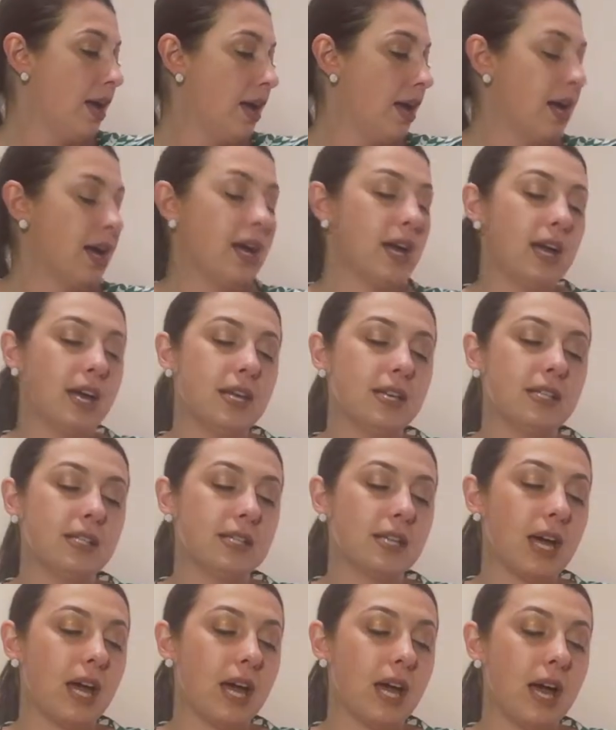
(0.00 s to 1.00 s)

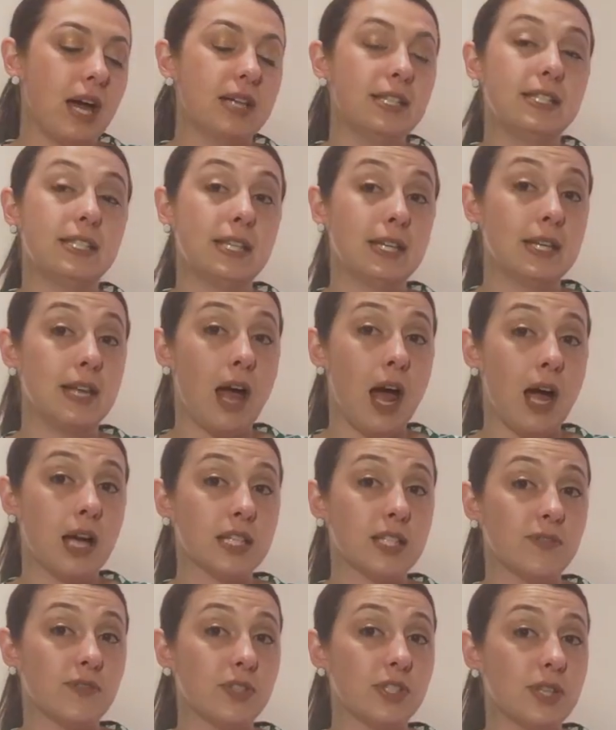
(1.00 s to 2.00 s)
And I did
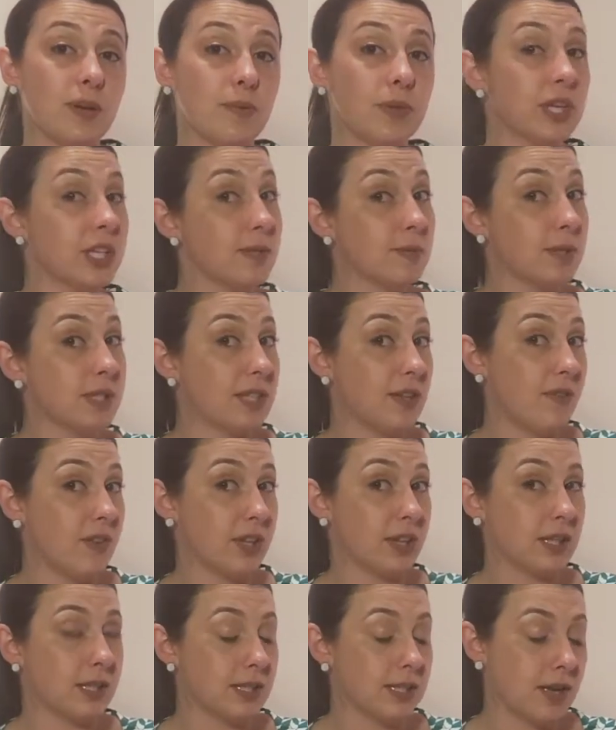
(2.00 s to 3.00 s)
ask for something
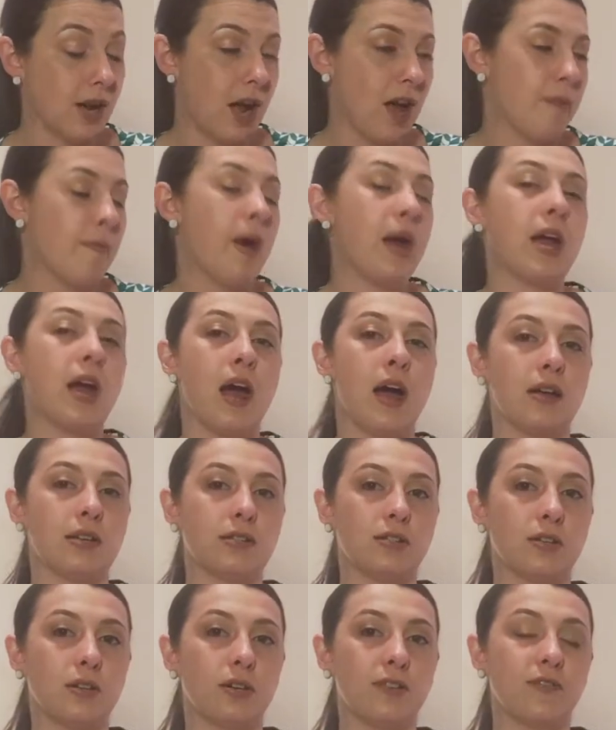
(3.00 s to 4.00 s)
specific this time. I
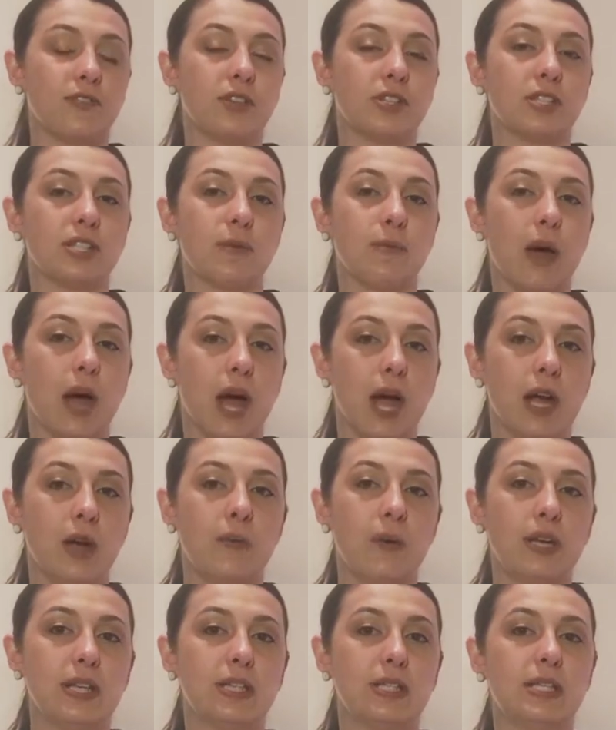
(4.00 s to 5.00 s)
asked her for some
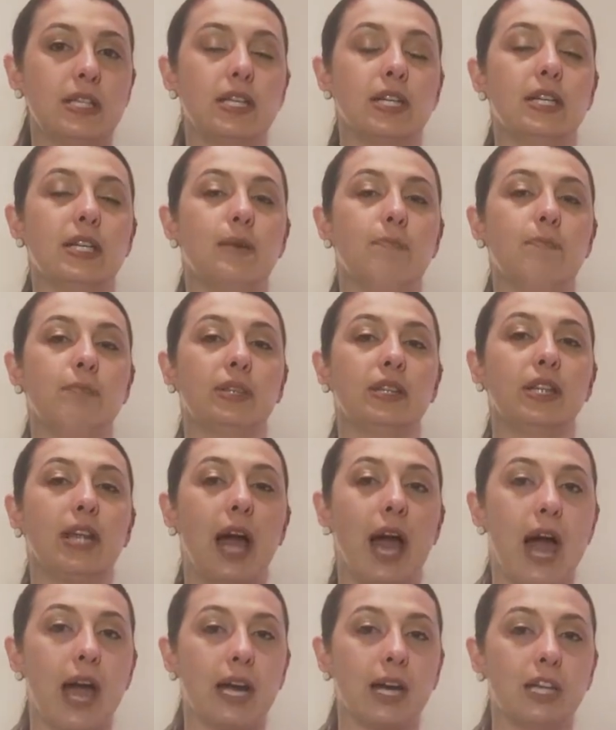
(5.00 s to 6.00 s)
high-waisted
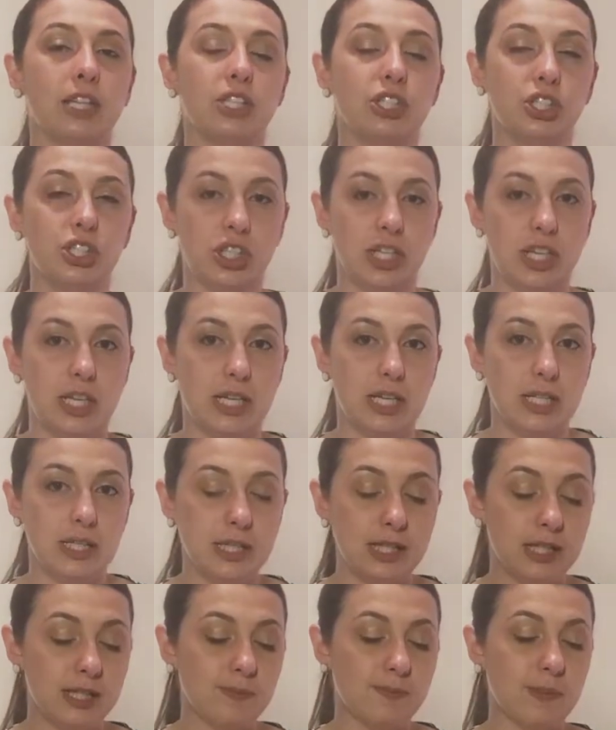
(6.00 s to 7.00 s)
black
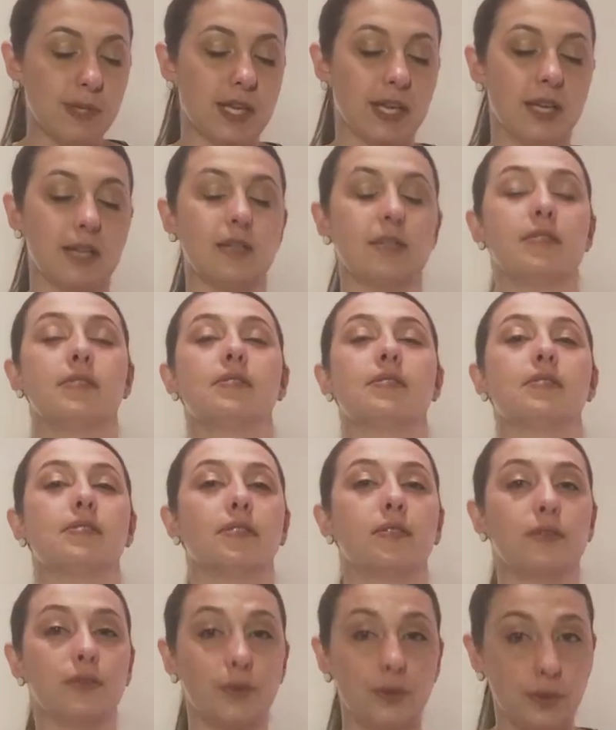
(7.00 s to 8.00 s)
jeans because
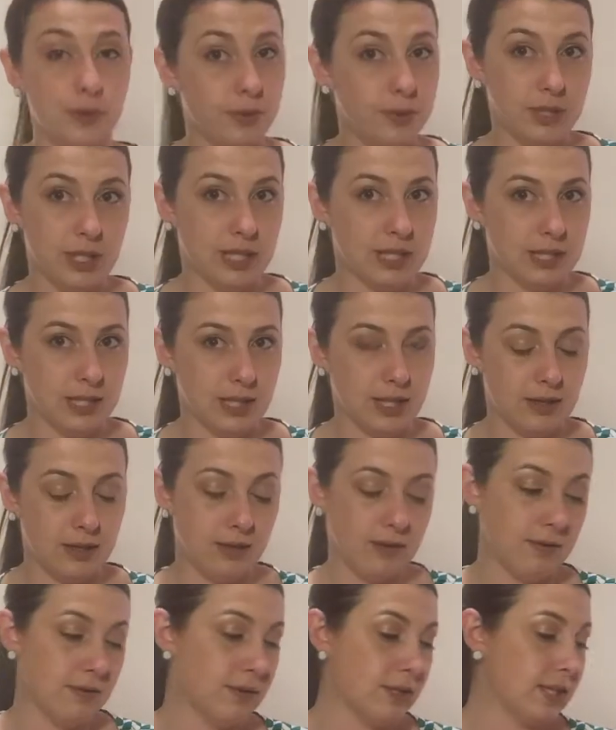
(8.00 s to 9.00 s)
who doesn't need
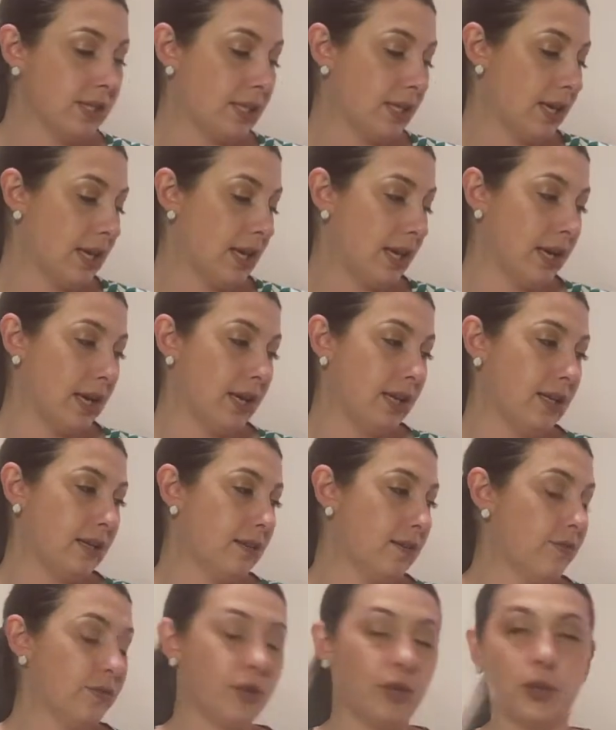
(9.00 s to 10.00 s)
those? And
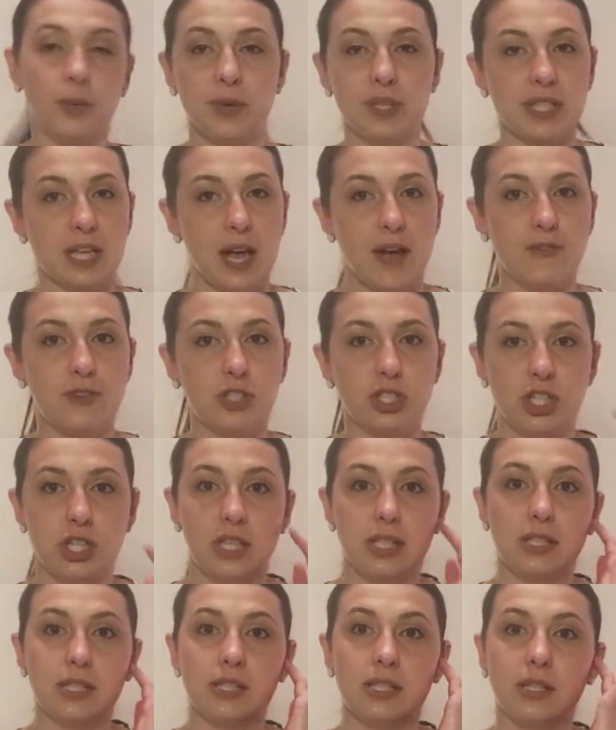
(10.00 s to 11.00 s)
the only ones I have are
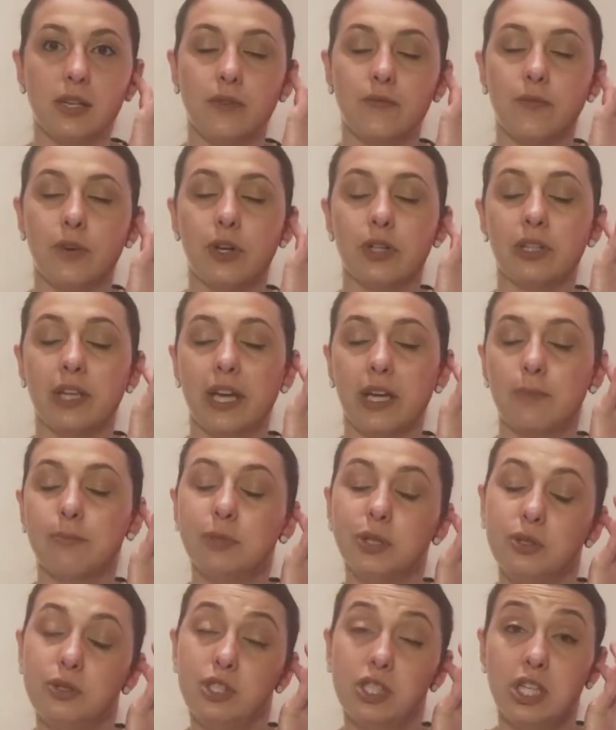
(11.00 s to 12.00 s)
jeans, or like
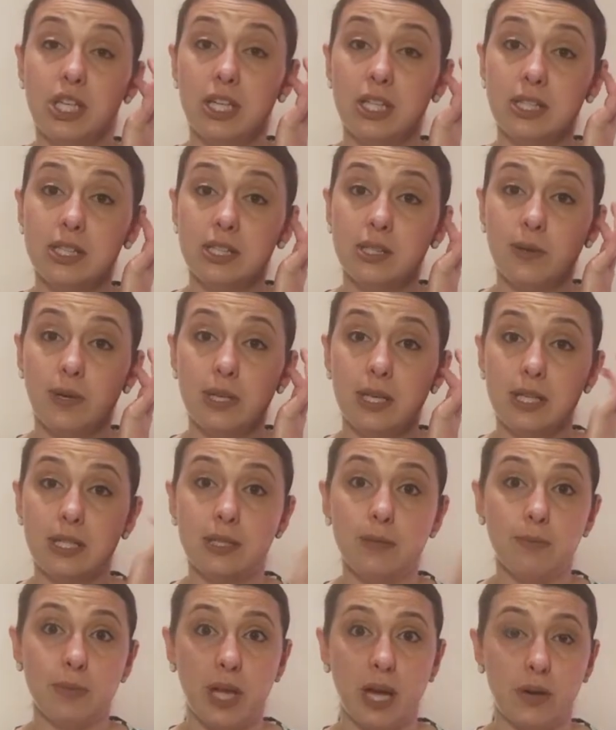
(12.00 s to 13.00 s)
blue jeans, so I
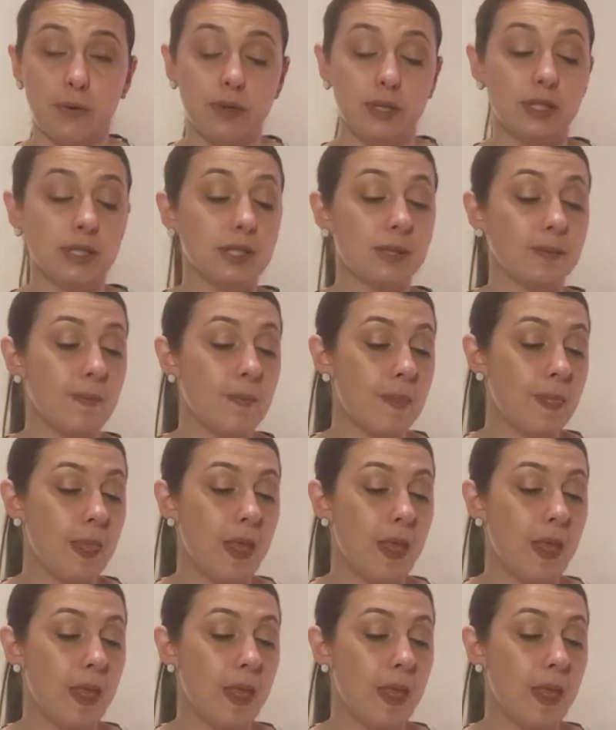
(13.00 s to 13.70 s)
need some black ones.